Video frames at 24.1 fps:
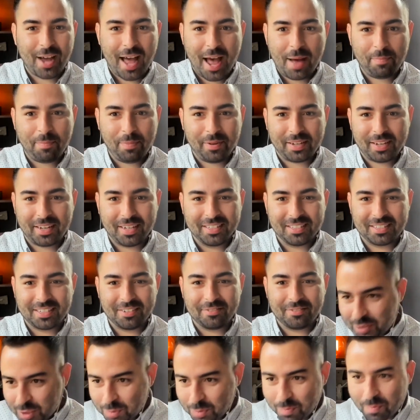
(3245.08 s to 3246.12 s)
applicants
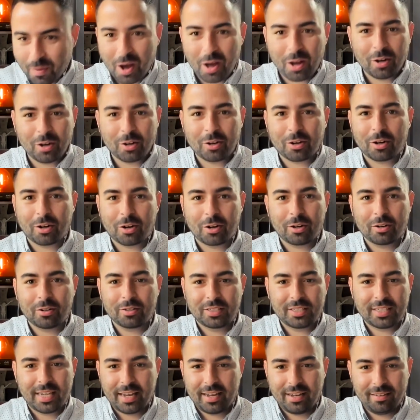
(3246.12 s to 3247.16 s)
of smaller,
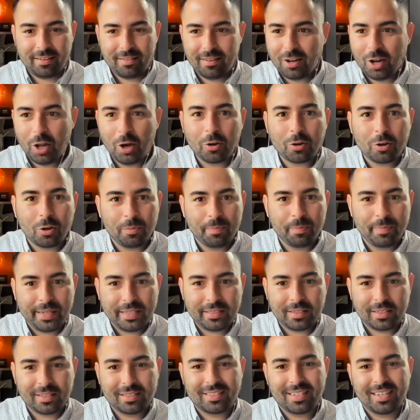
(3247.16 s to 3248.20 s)
say, local
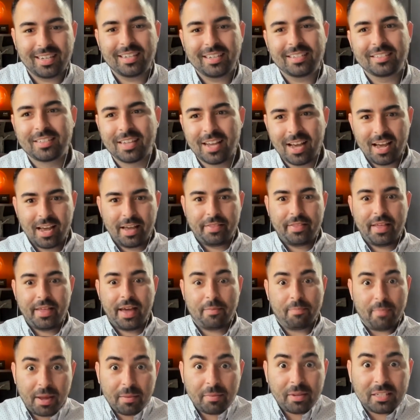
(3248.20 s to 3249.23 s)
businesses
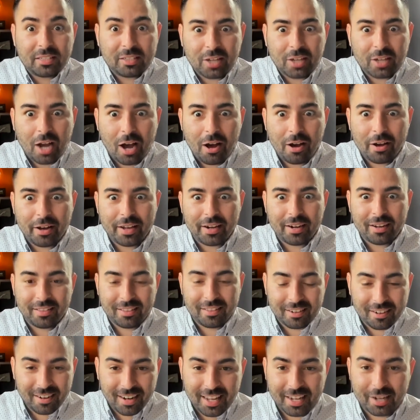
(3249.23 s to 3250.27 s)
that maybe saw it and
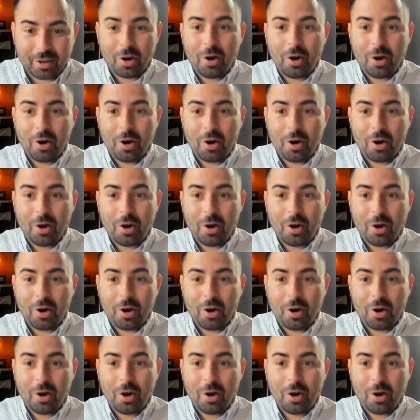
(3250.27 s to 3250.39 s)
they're like,